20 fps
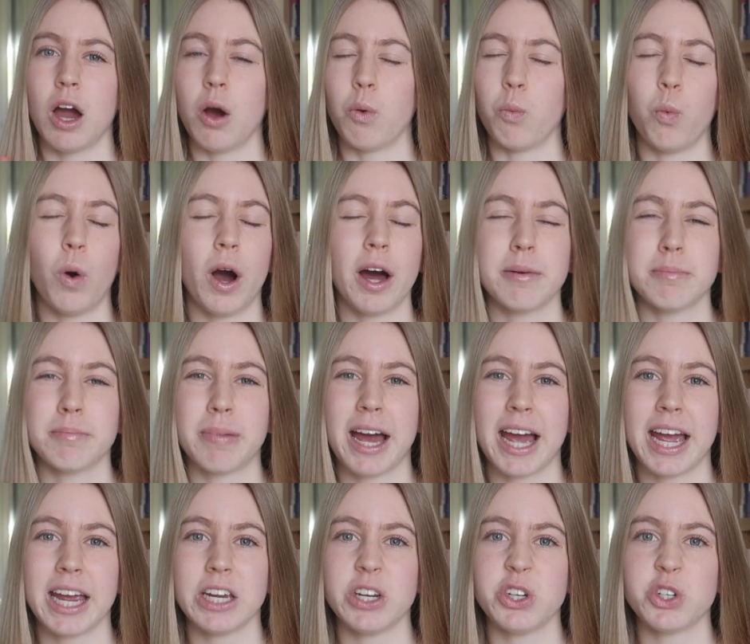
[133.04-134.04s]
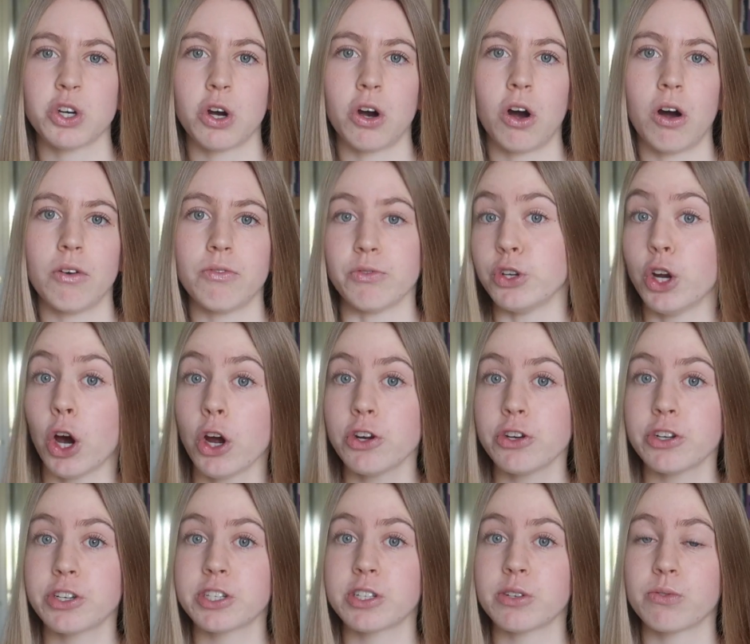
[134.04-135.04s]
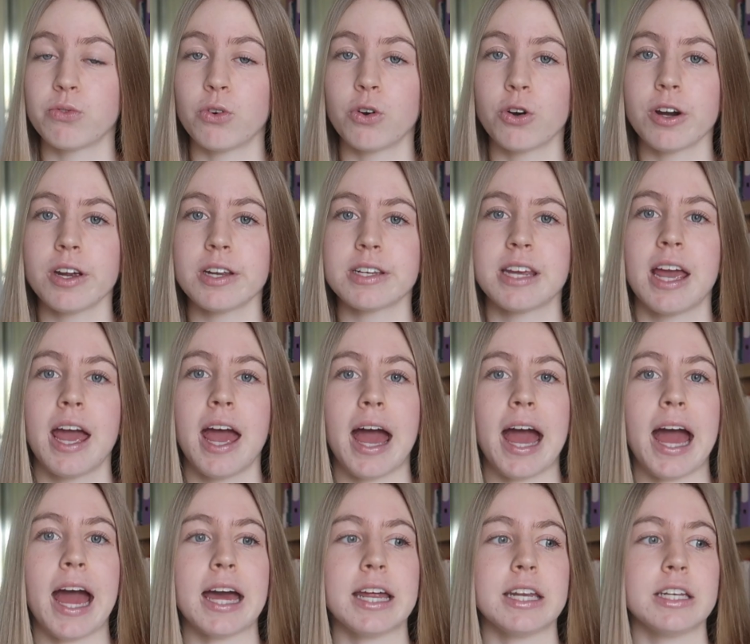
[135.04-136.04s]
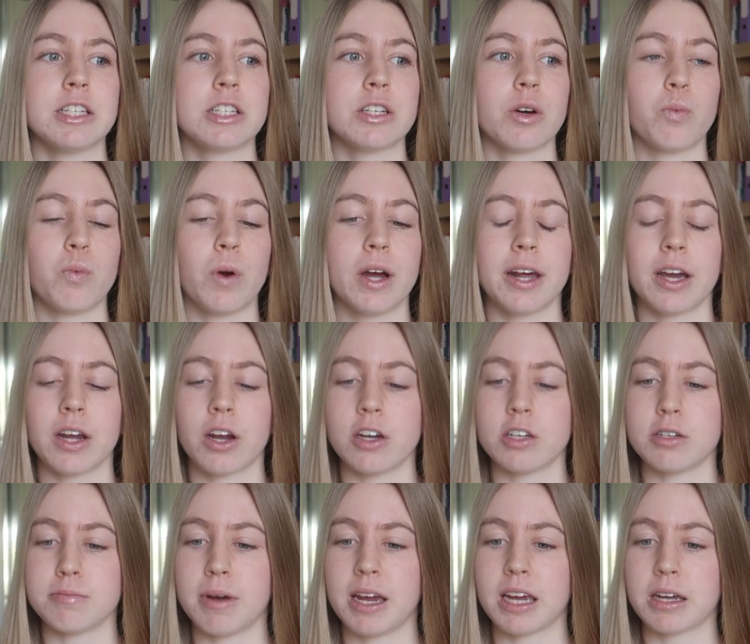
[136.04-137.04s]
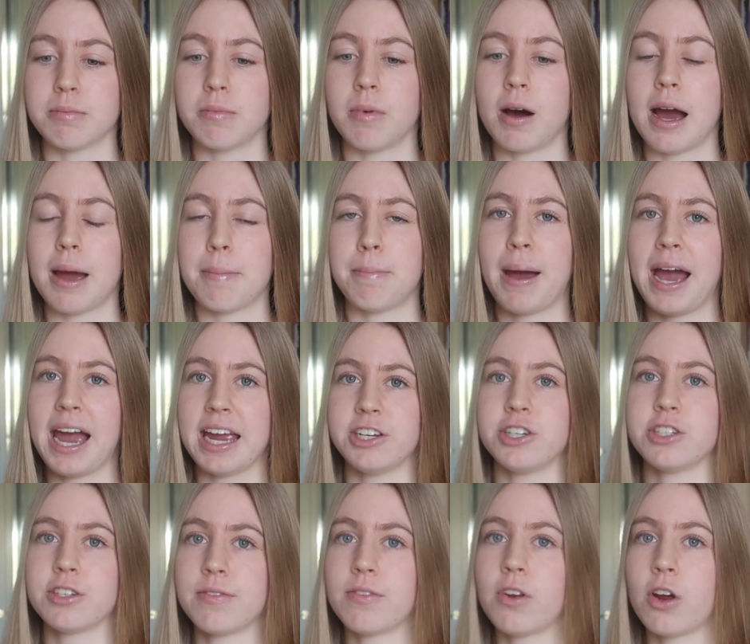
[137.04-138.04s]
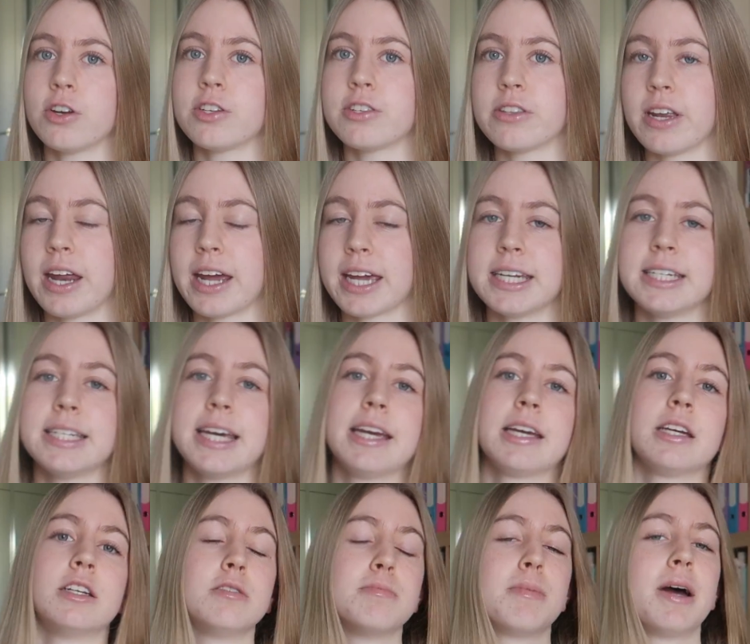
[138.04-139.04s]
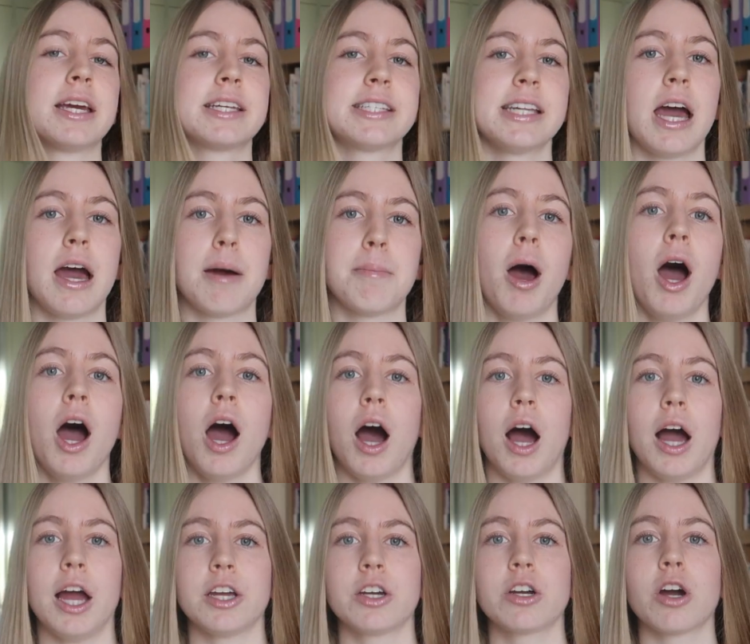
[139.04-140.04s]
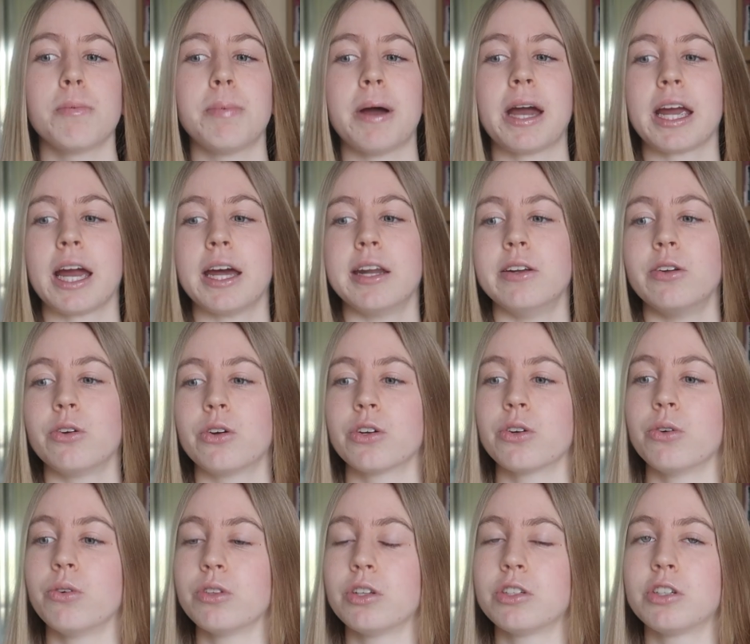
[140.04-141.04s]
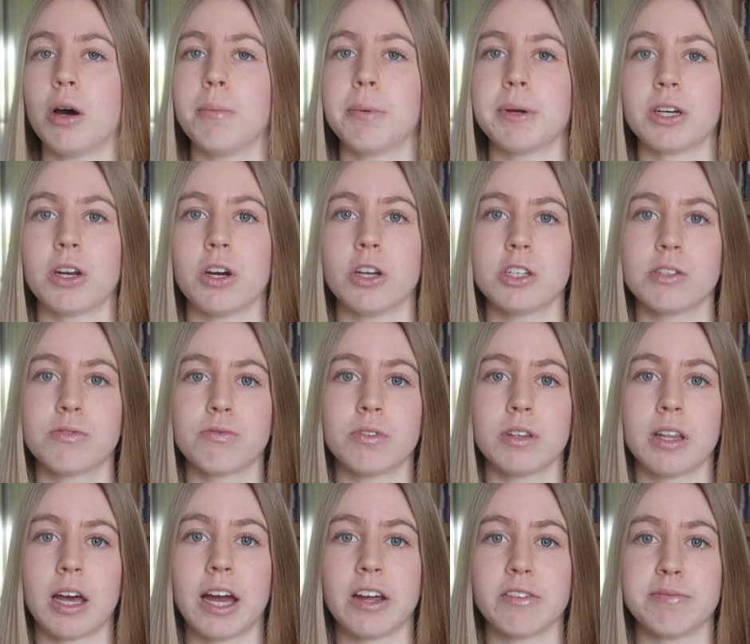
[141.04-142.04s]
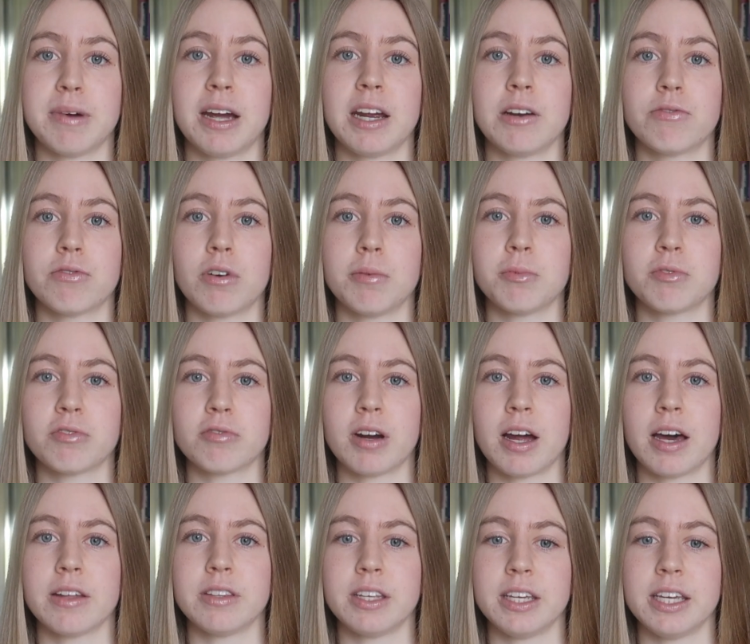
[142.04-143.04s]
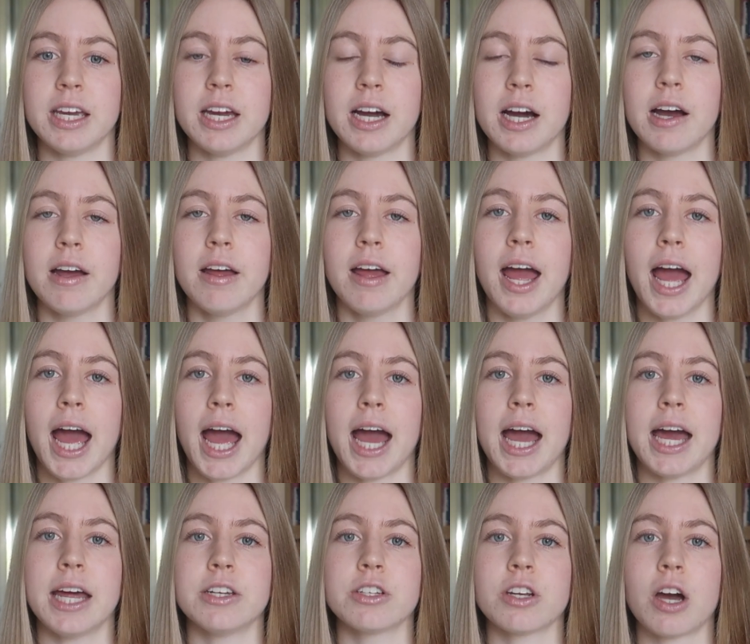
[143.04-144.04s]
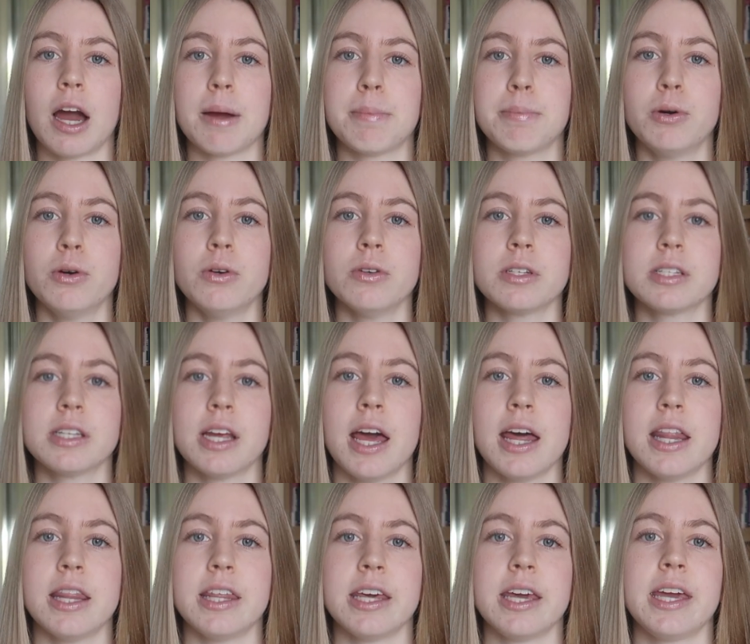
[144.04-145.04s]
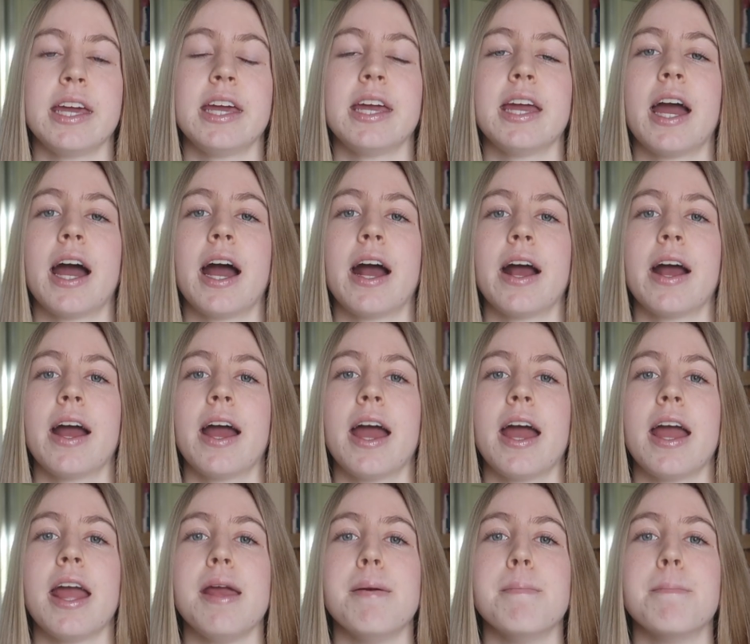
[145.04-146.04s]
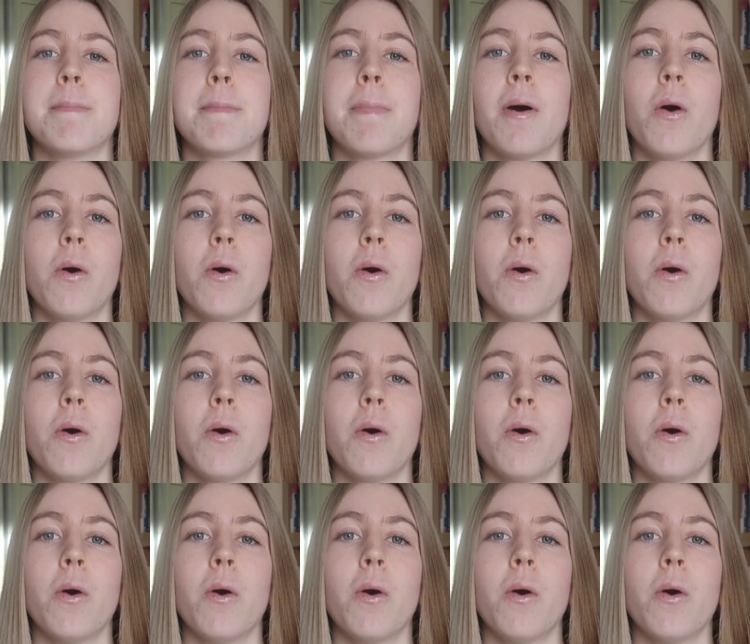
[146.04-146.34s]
one page of notes for it, and when I go to make my pages of notes that I can take into my exam, I go back and look at all the topic notes that I've made from throughout the year, and I put the really